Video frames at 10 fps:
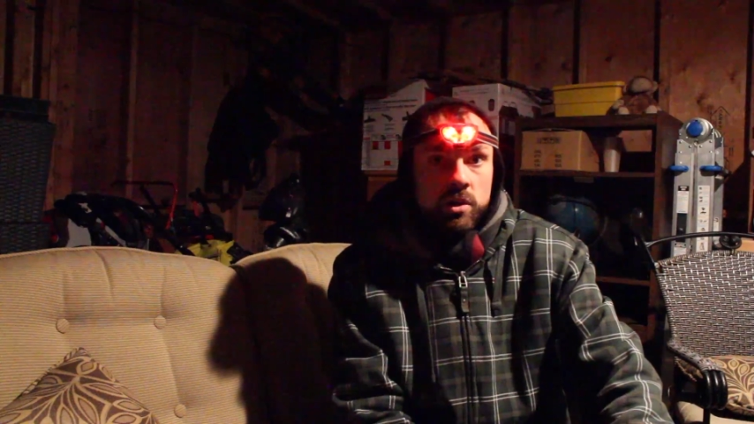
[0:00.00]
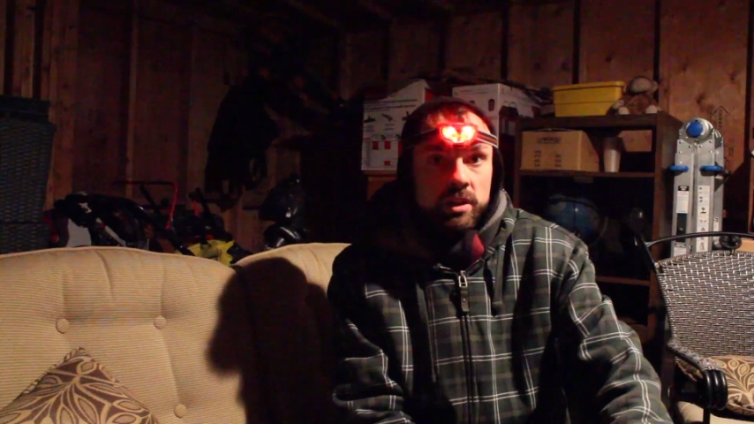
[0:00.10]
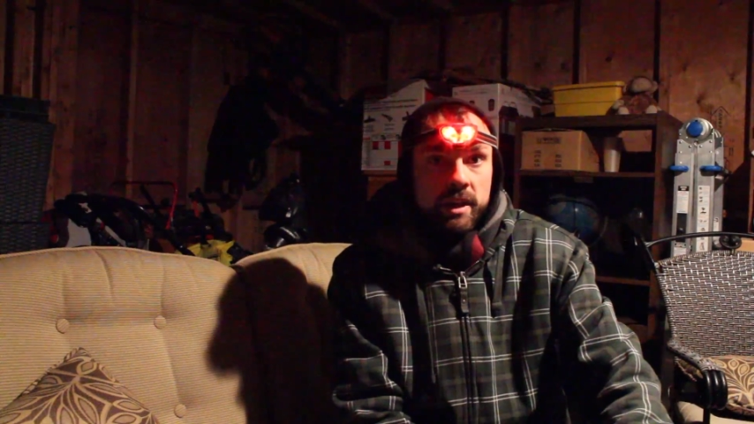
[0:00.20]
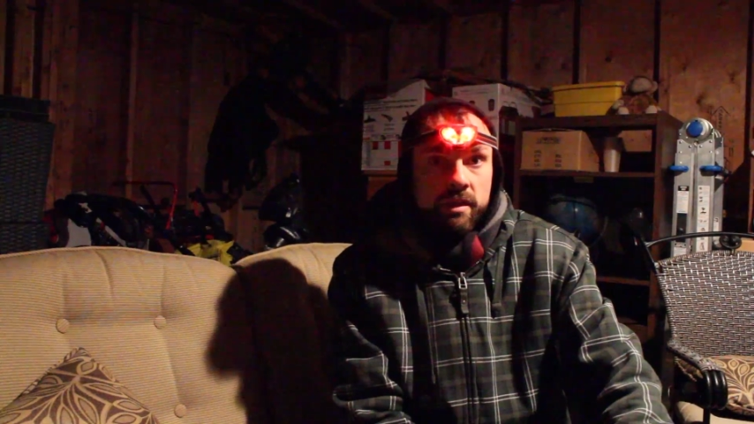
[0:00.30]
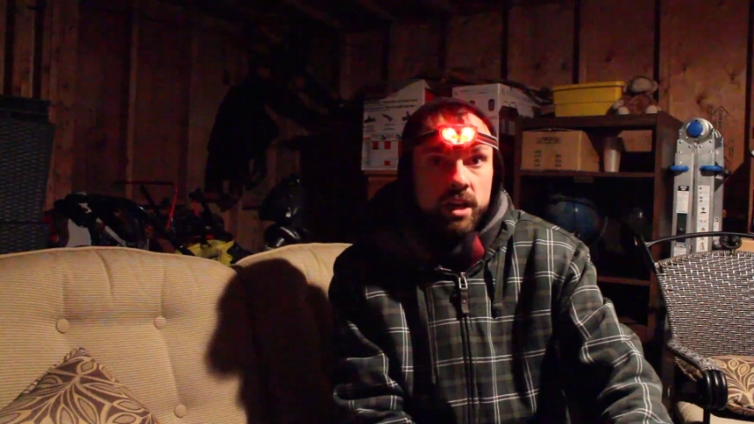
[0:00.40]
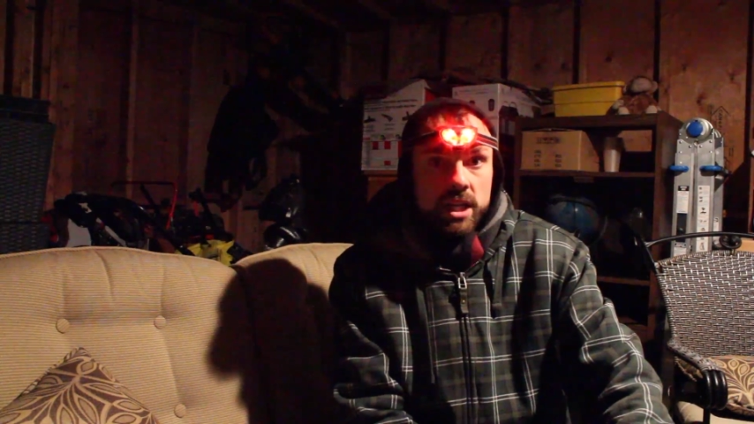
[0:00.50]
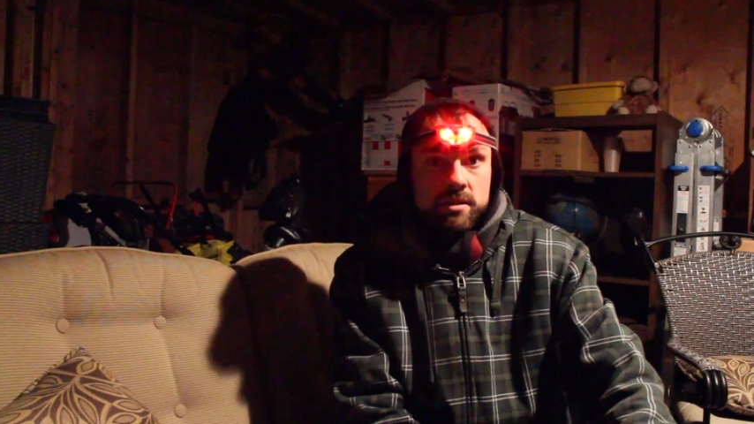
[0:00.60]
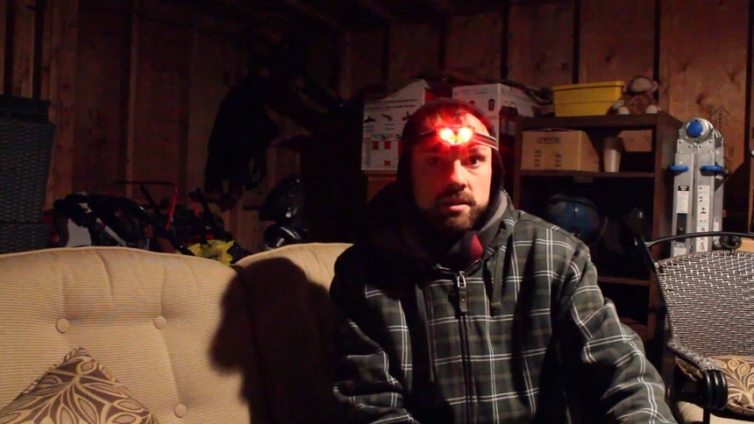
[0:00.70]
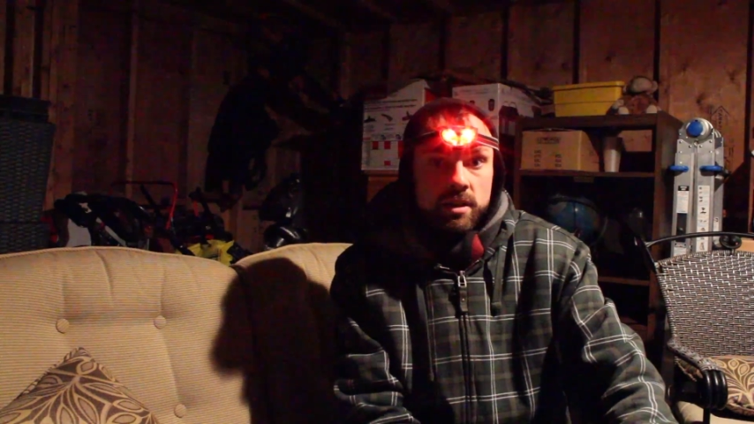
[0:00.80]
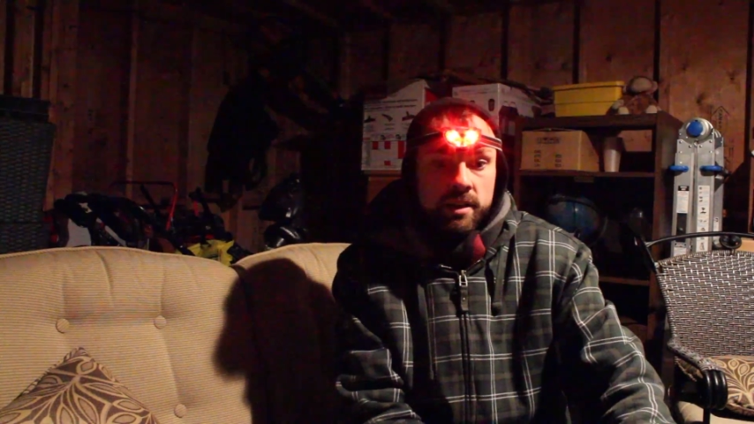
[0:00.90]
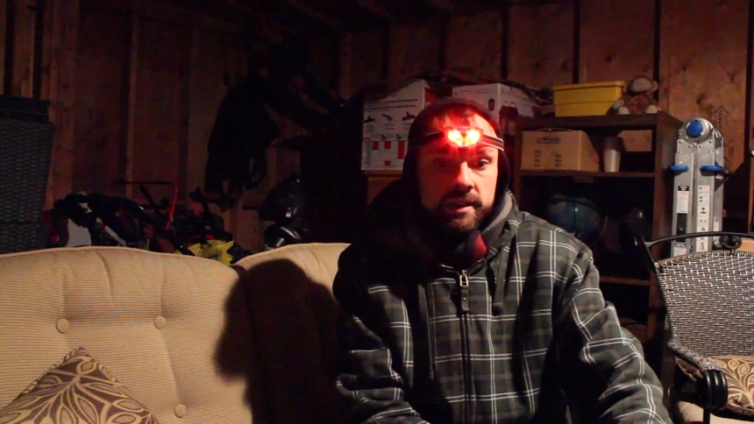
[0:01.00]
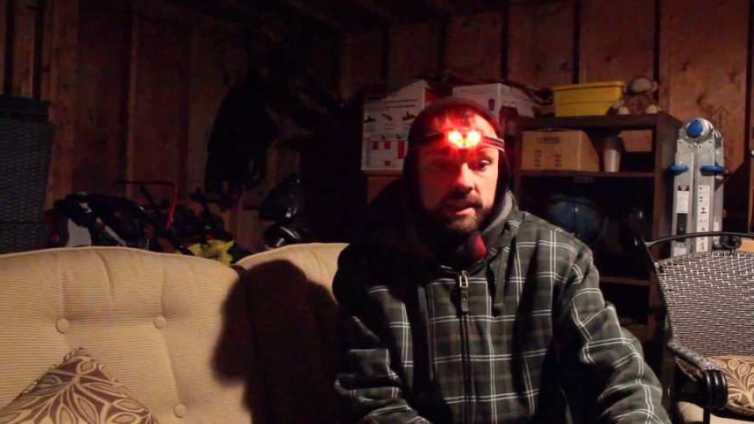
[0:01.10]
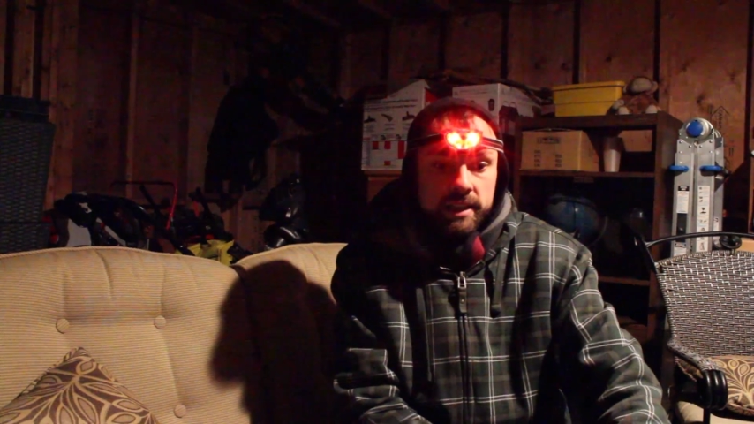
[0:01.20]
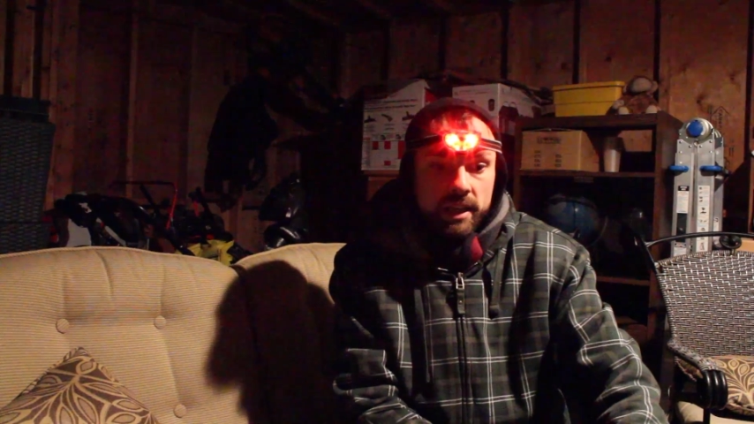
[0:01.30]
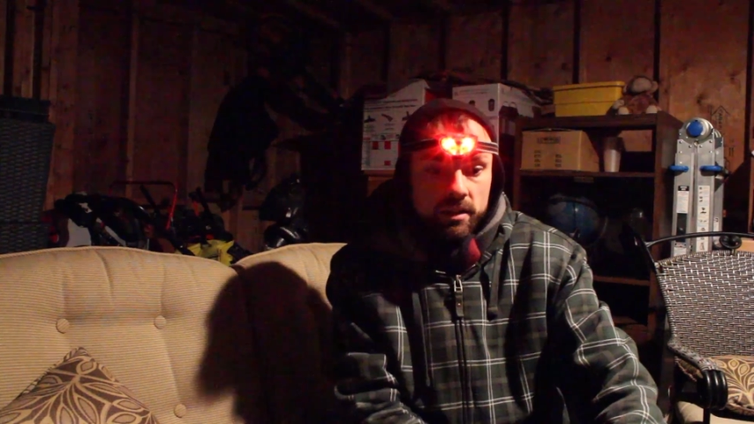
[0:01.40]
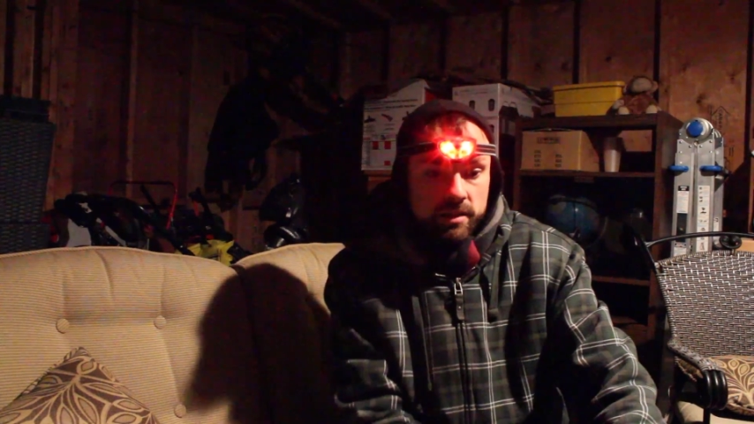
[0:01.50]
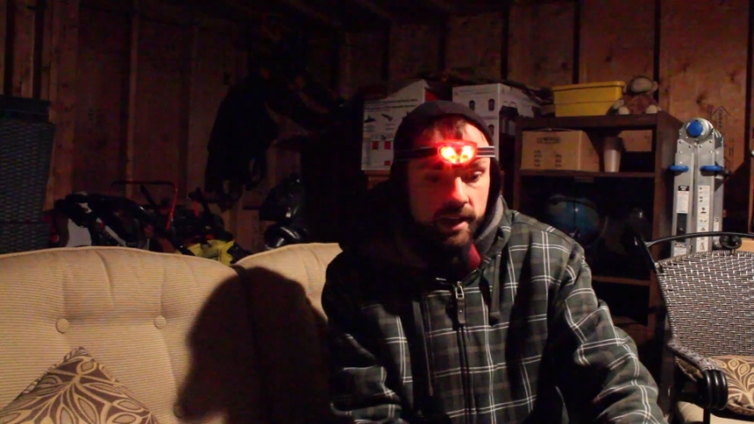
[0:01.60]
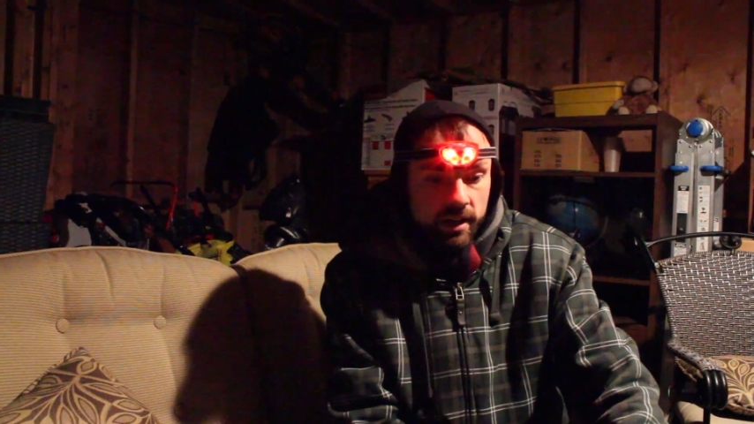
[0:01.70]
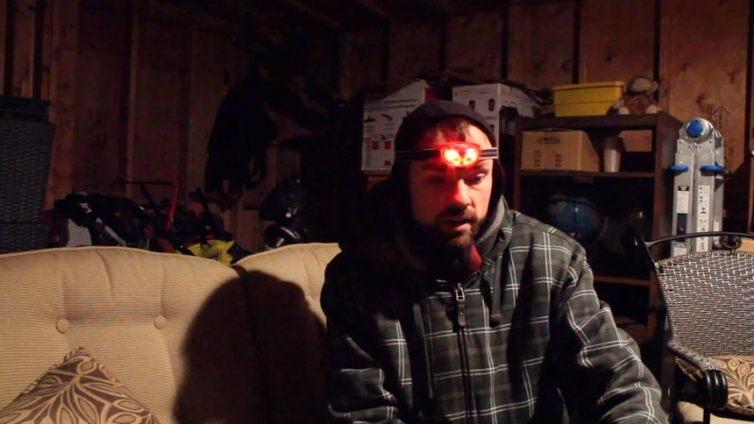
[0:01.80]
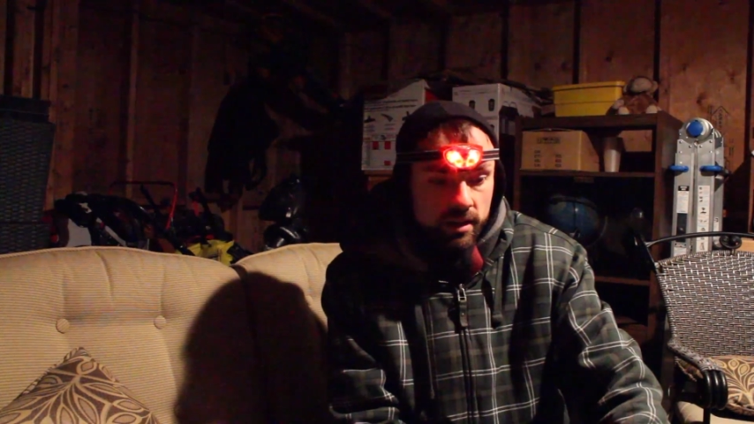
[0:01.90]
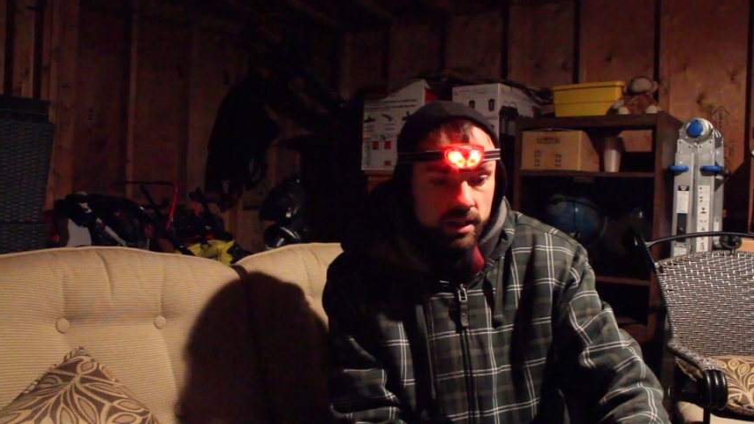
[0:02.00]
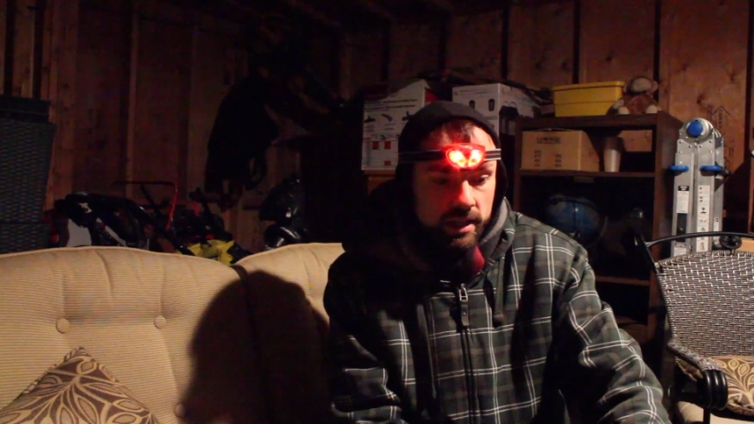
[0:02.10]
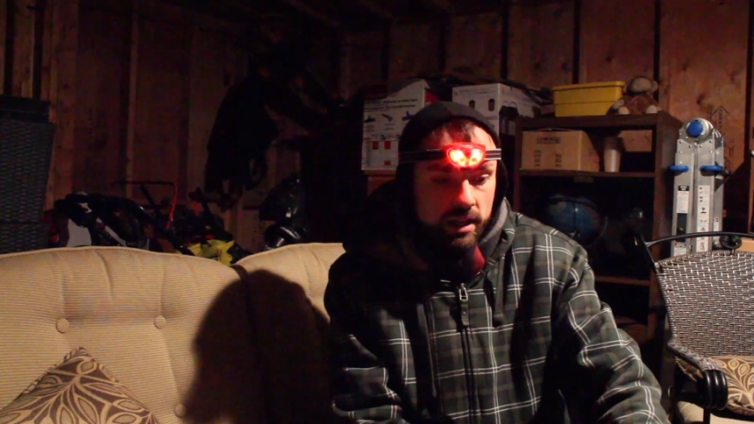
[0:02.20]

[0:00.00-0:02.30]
early thoughts on the Altair